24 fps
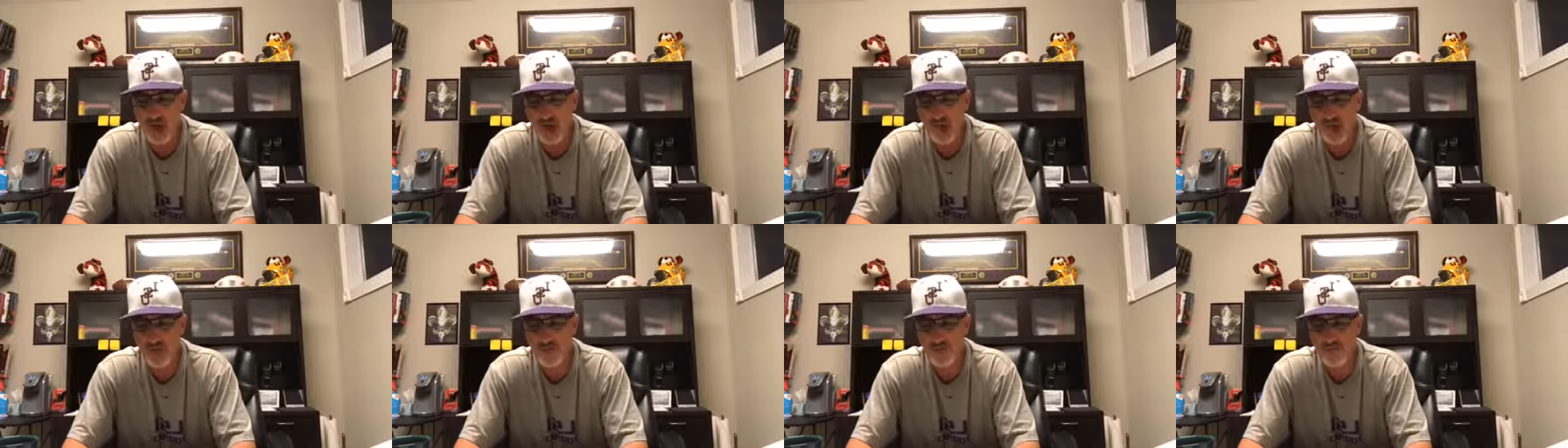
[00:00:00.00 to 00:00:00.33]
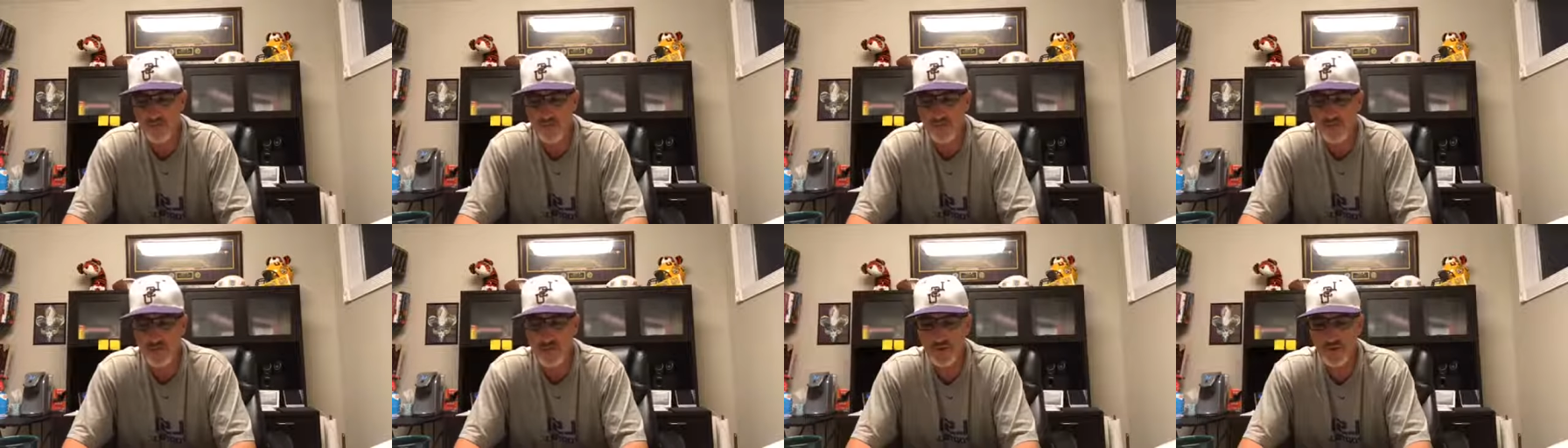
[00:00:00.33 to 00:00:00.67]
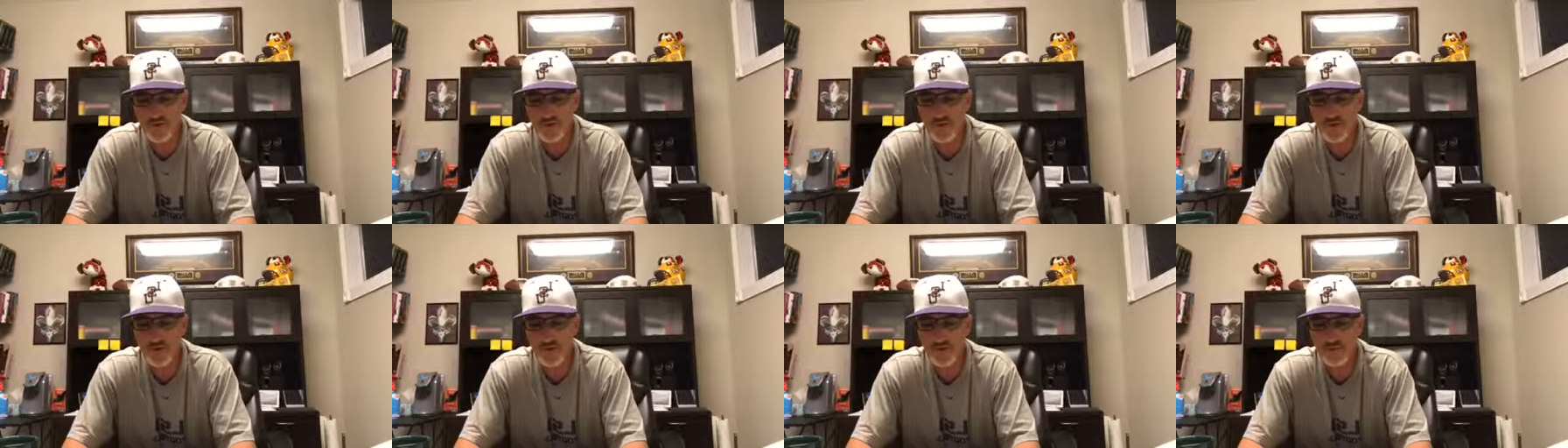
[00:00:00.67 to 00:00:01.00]
All
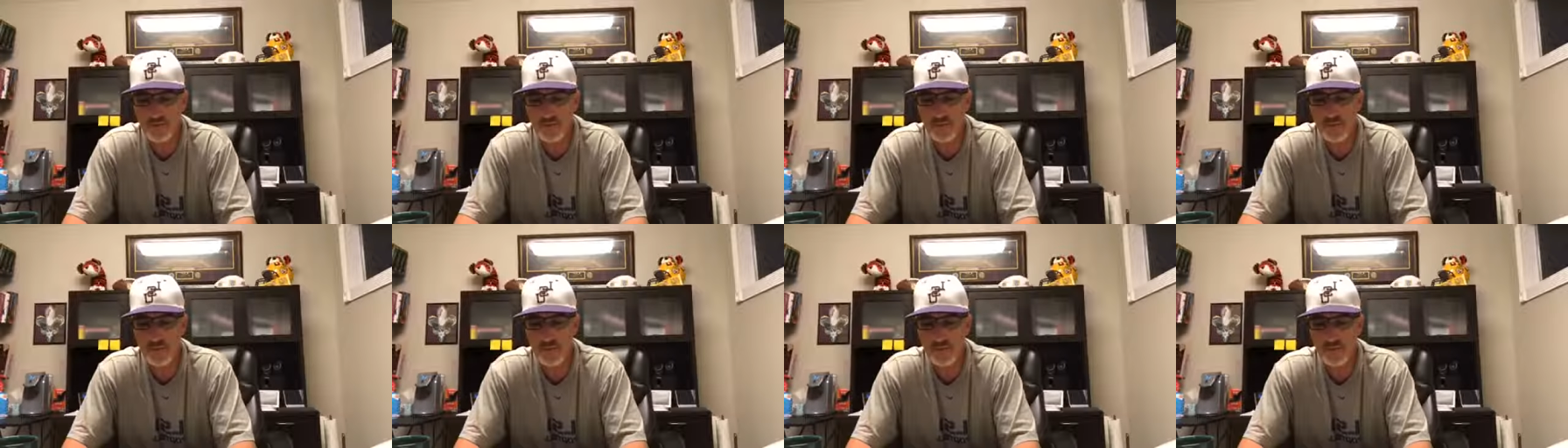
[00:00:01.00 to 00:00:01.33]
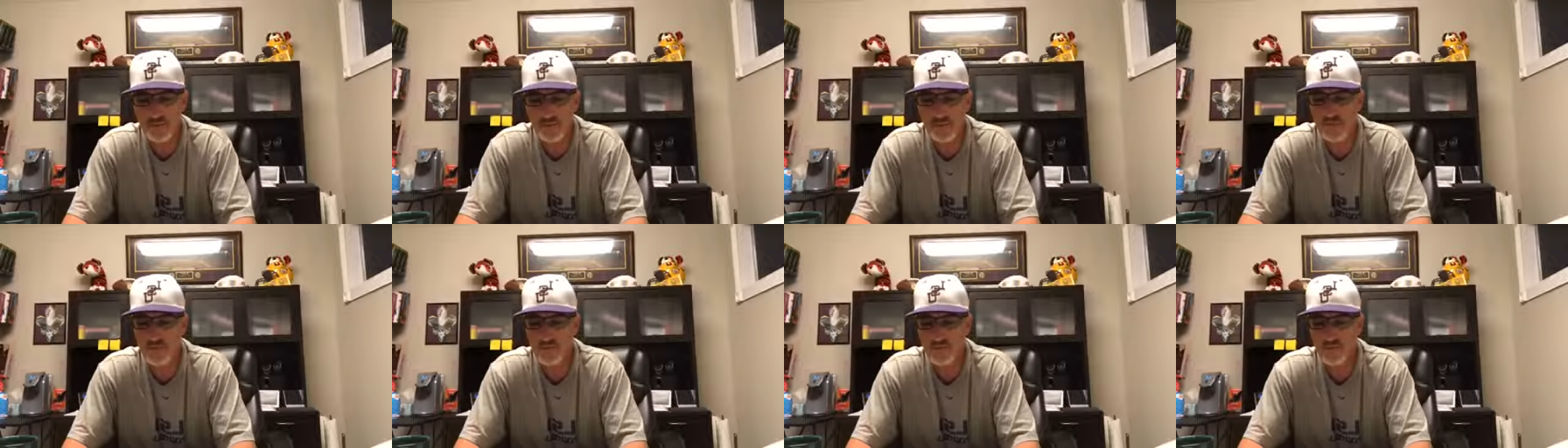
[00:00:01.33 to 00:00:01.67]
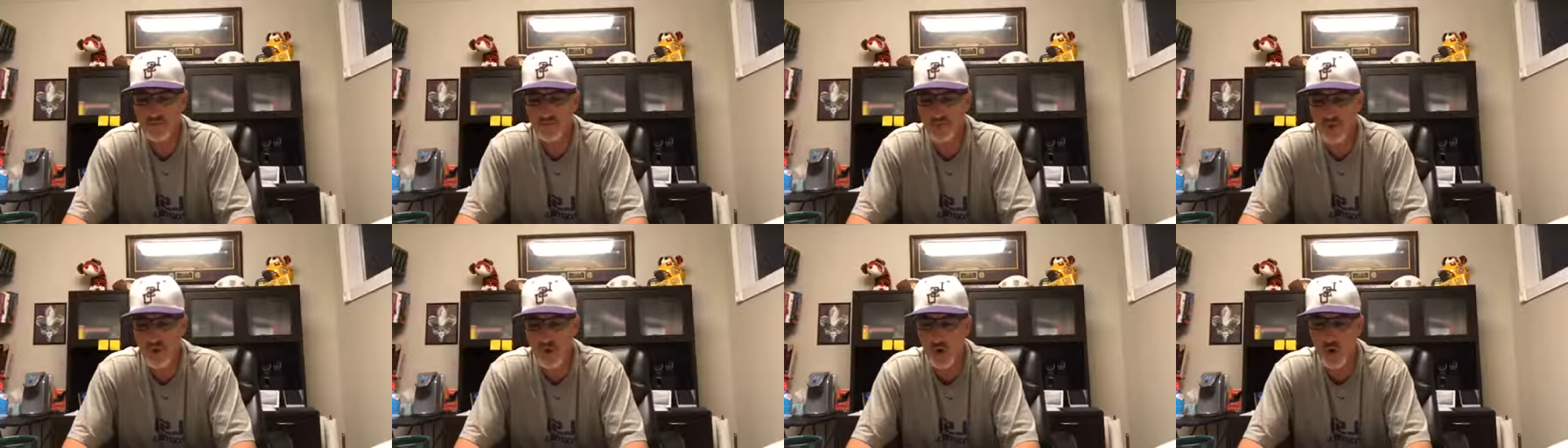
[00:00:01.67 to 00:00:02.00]
food is clean, but it
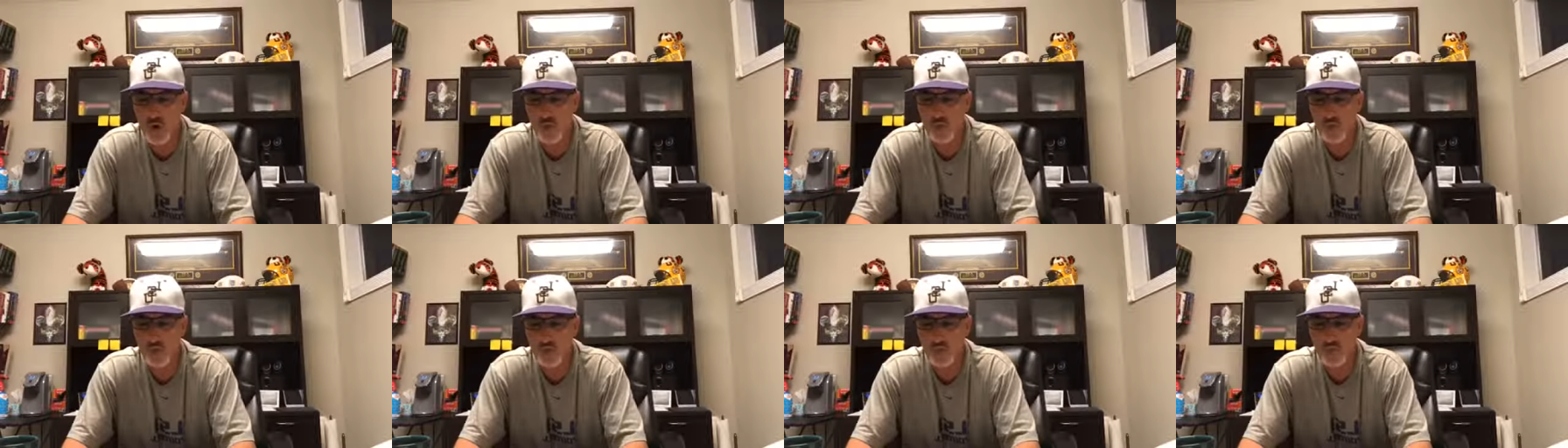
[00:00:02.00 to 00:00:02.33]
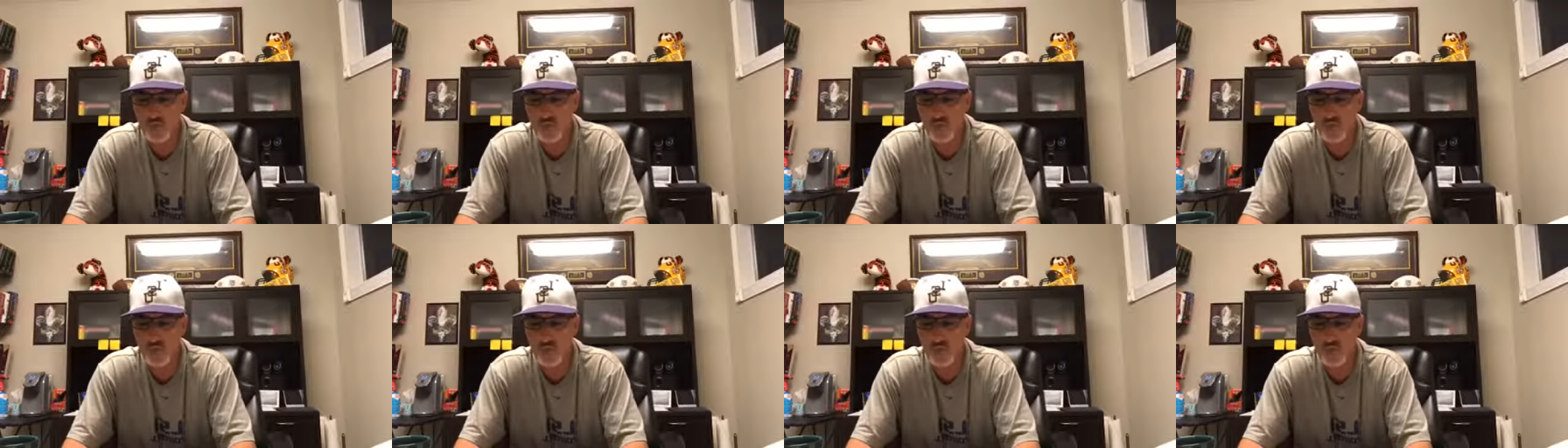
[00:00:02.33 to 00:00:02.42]
is wrong